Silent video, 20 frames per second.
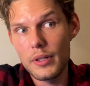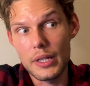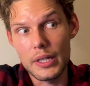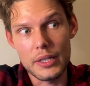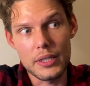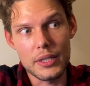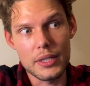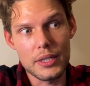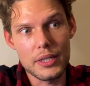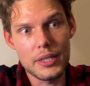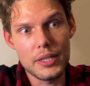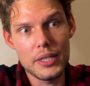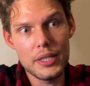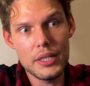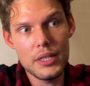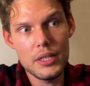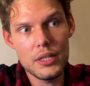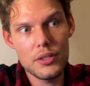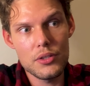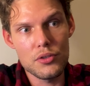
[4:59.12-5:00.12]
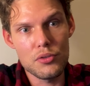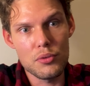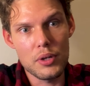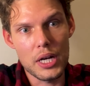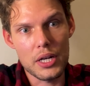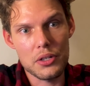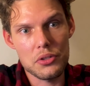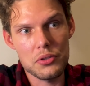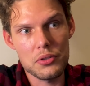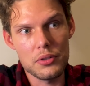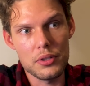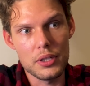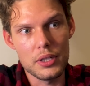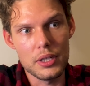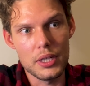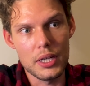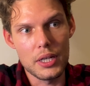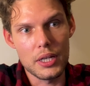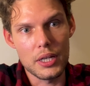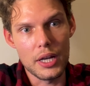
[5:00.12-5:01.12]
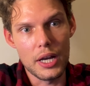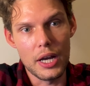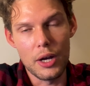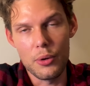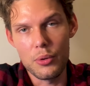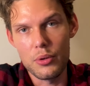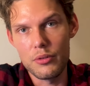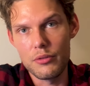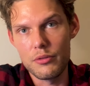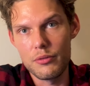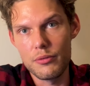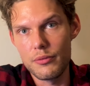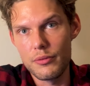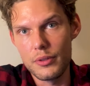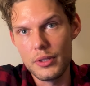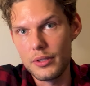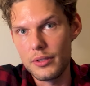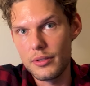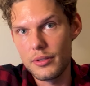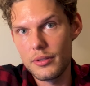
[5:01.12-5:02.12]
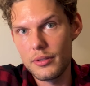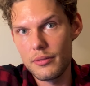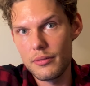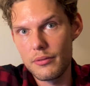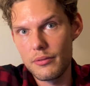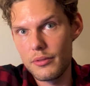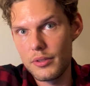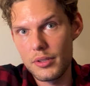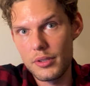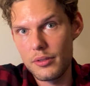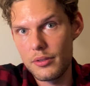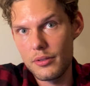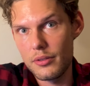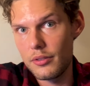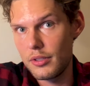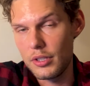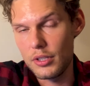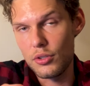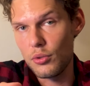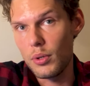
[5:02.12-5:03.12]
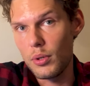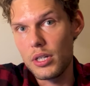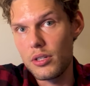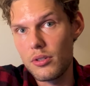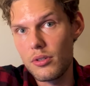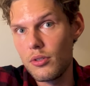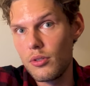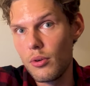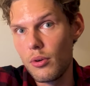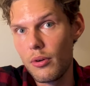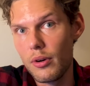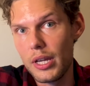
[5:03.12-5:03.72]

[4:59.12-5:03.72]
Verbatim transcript: Like the key to actually getting out of this situation you're